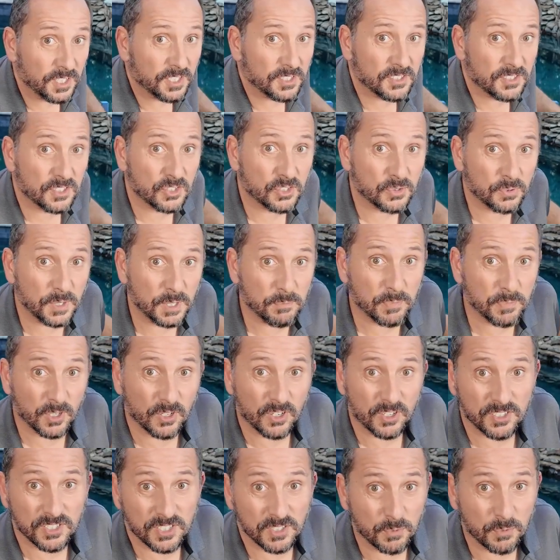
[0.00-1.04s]
is it sweet
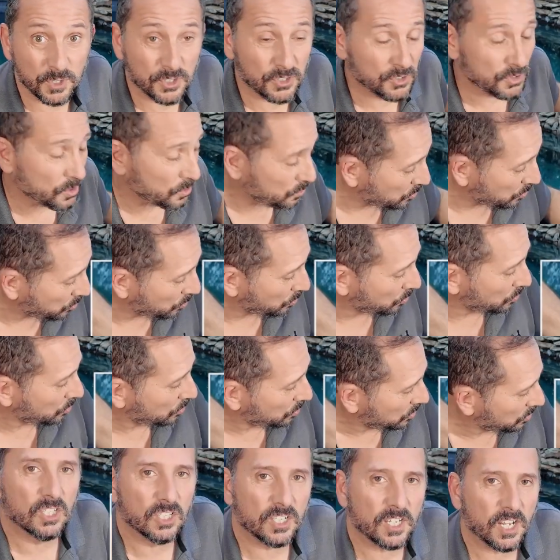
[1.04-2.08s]
because it was so
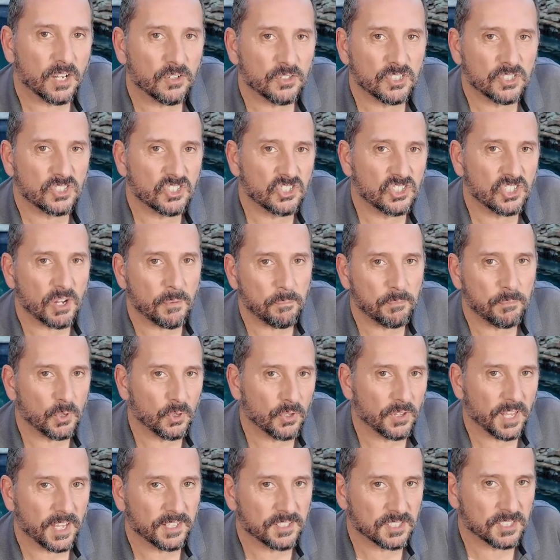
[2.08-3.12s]
cool, look how supple
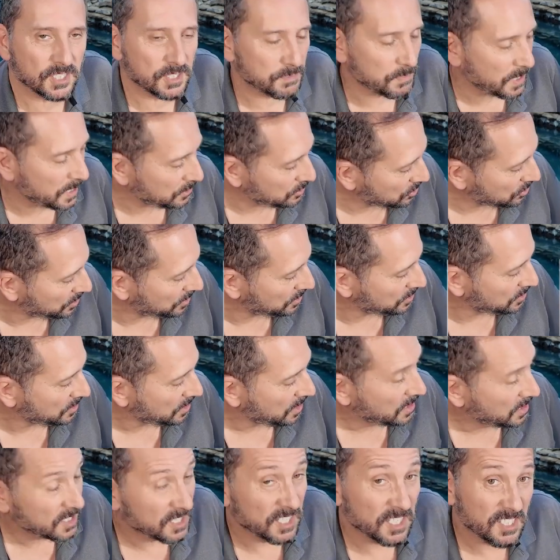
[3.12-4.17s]
that suspension is.
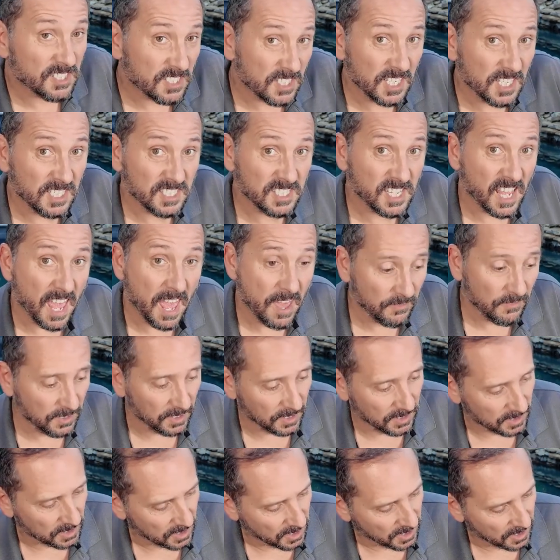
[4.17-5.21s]
This thing's
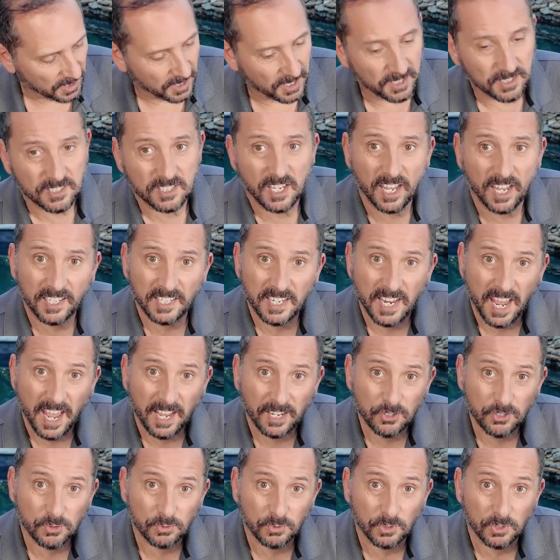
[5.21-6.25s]
heavy. It's got an
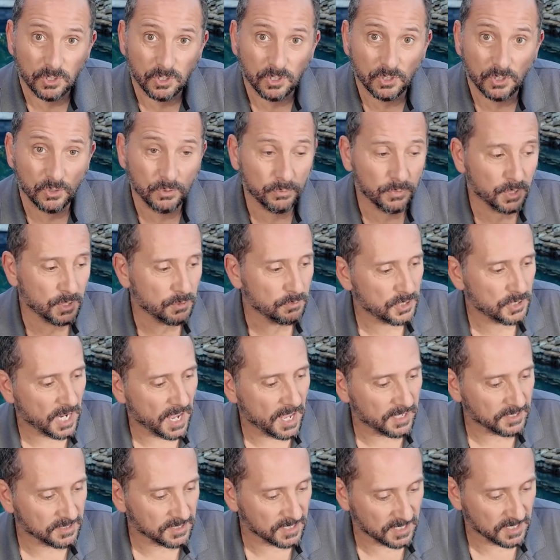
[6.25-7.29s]
actual aluminum
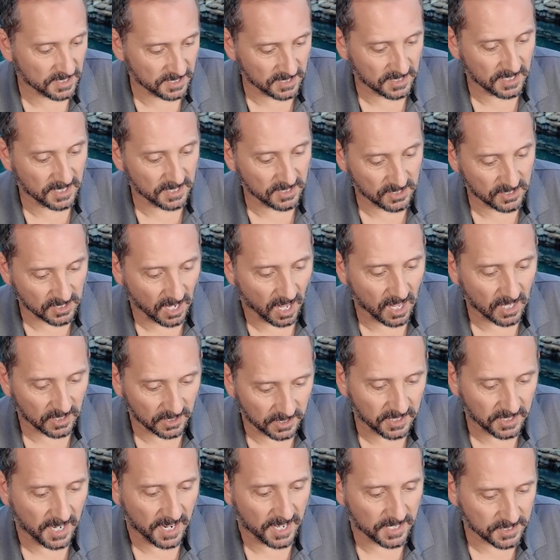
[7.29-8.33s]
chassis. This thing's
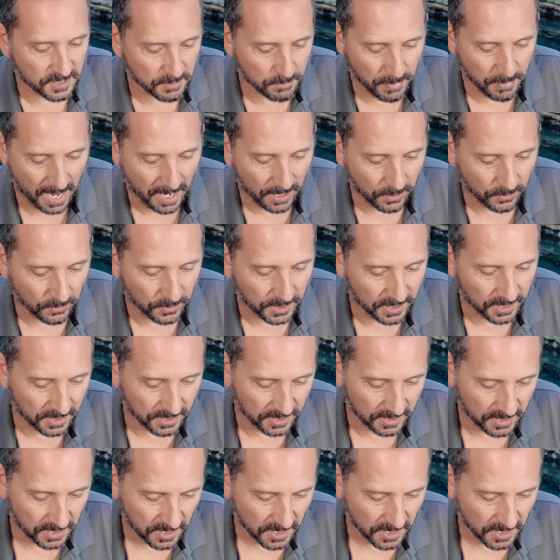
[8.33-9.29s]
solid. It has a battery in it.